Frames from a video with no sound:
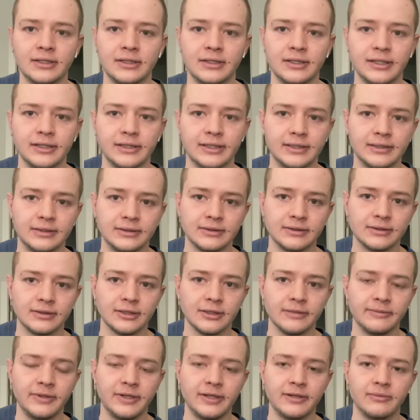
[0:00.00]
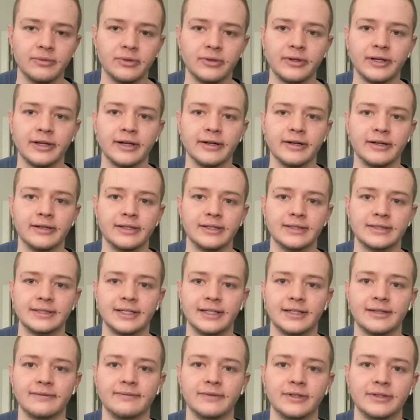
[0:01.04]
and then Serbia and Bulgaria the
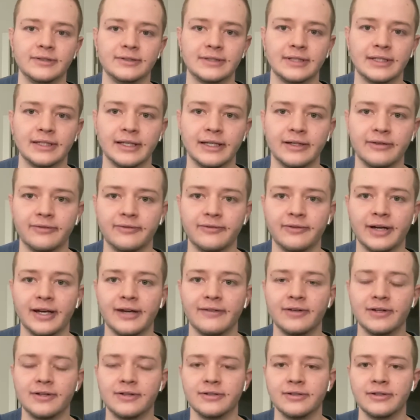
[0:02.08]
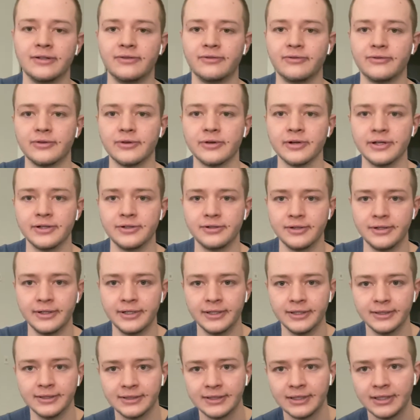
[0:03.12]
second most at like 500 and 400
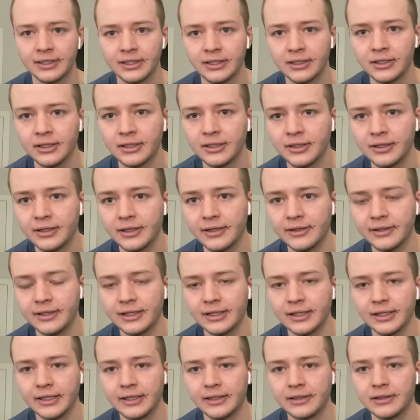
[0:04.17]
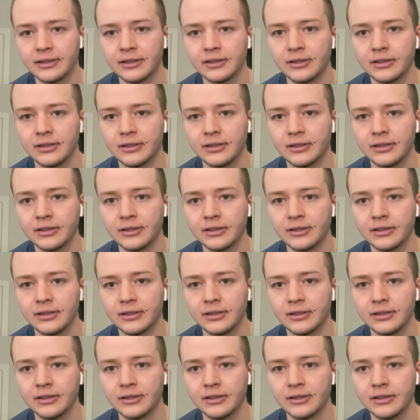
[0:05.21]
years, and then like